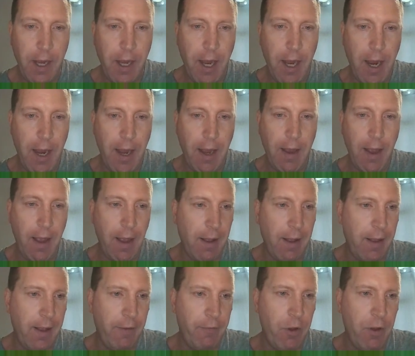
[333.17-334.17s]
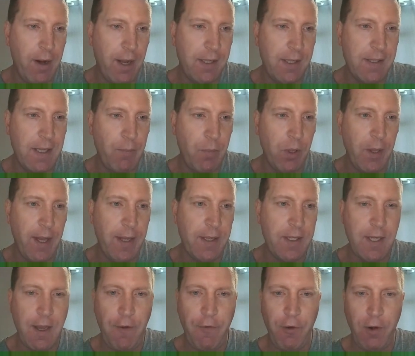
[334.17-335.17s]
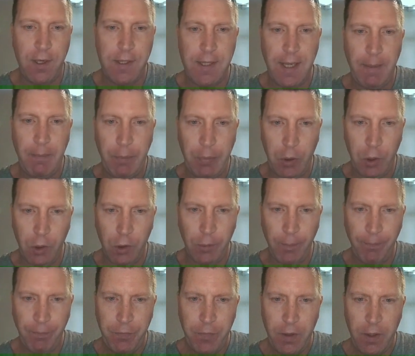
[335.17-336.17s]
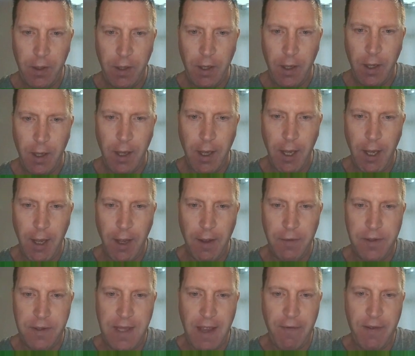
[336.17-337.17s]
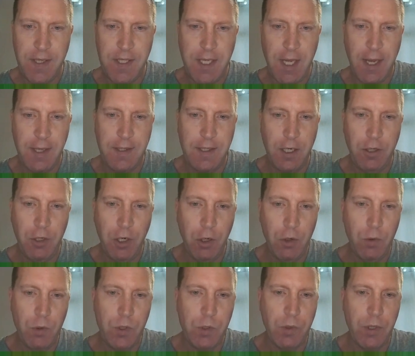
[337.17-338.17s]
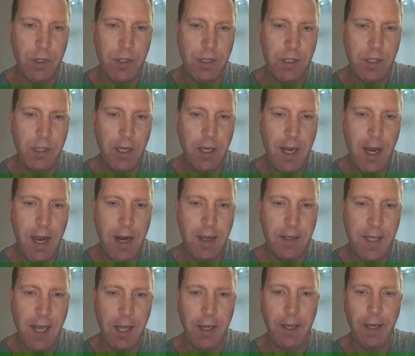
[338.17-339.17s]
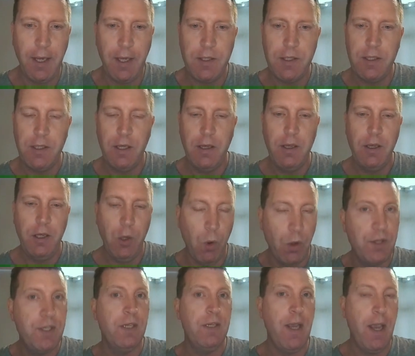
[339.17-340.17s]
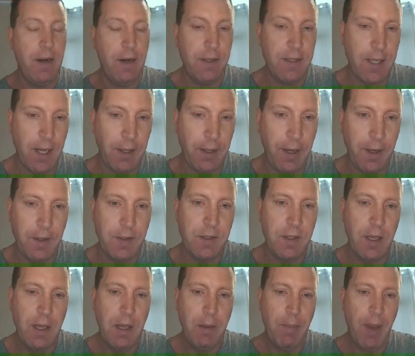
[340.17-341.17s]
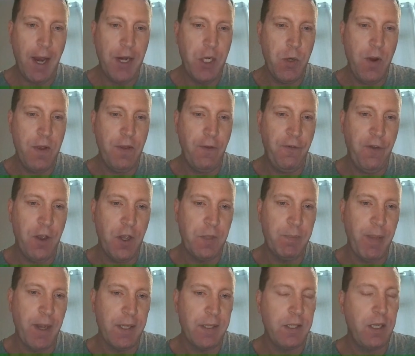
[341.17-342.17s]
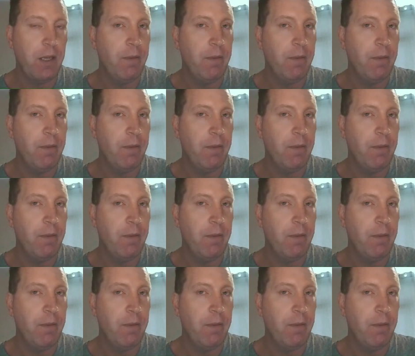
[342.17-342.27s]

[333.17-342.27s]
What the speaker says: I've got an example. Let's say, for example, devastating news was in italics. You wanted it in italics. By doing the first